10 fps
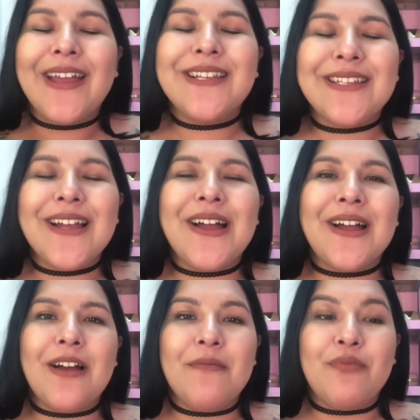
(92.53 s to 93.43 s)
It's
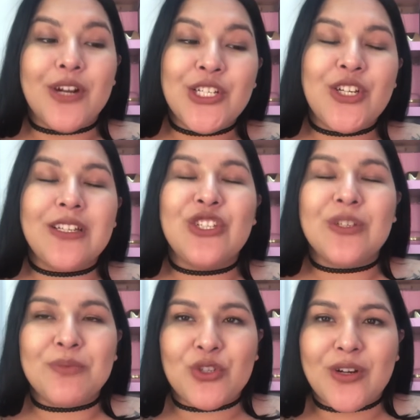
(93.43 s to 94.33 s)
a brush
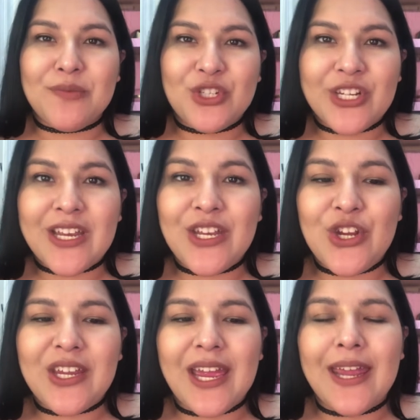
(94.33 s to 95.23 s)
subscription.
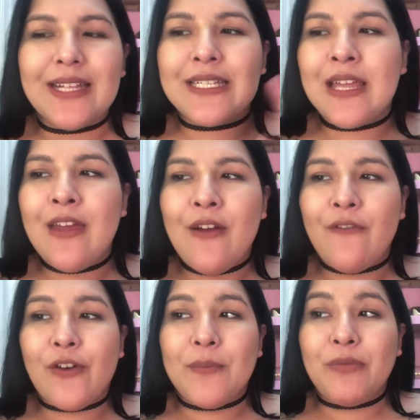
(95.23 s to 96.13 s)
You get
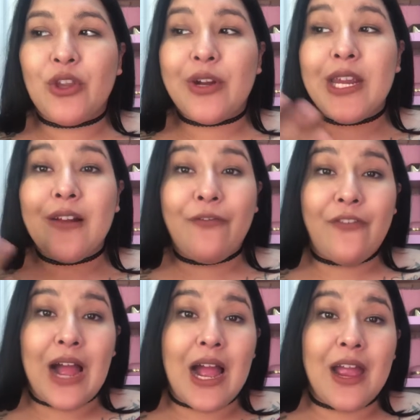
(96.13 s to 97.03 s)
from 3 to
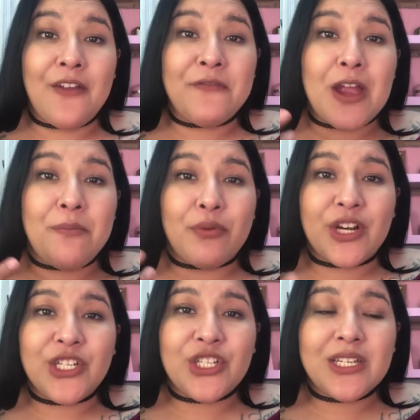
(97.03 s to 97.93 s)
5
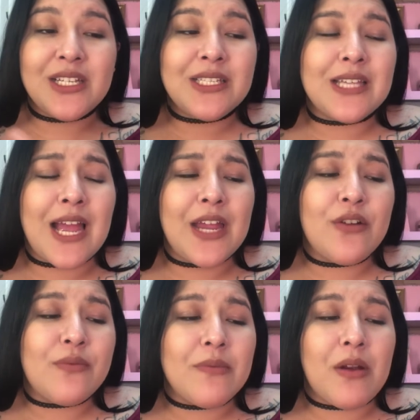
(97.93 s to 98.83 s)
brushes. I
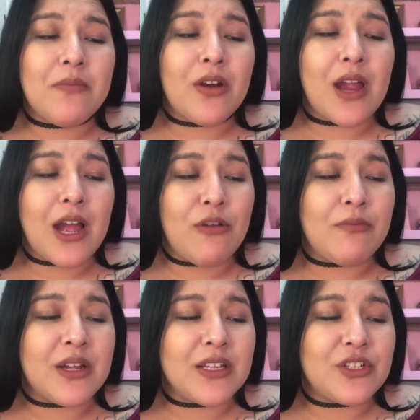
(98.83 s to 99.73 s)
don't remember how
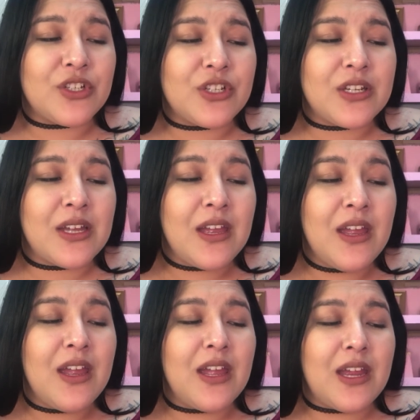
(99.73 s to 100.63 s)
much
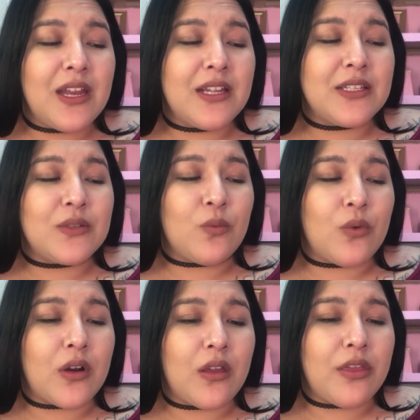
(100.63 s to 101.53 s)
it is
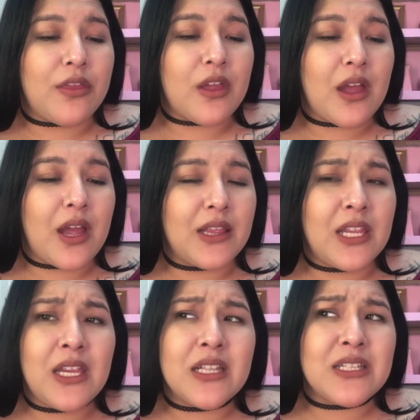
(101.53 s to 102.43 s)
worth. I
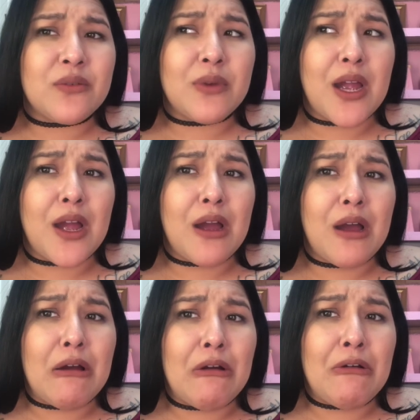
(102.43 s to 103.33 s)
think it's
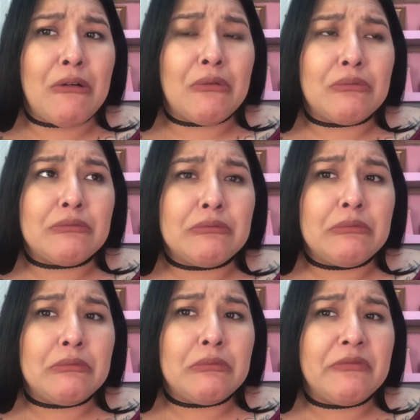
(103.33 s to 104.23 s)
around
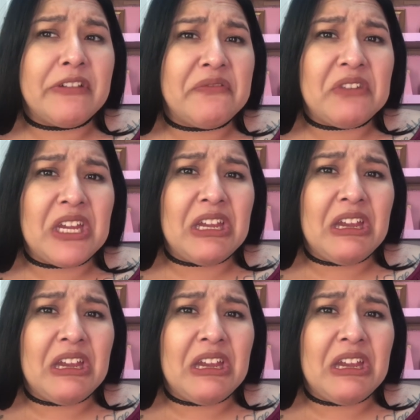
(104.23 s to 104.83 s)
50.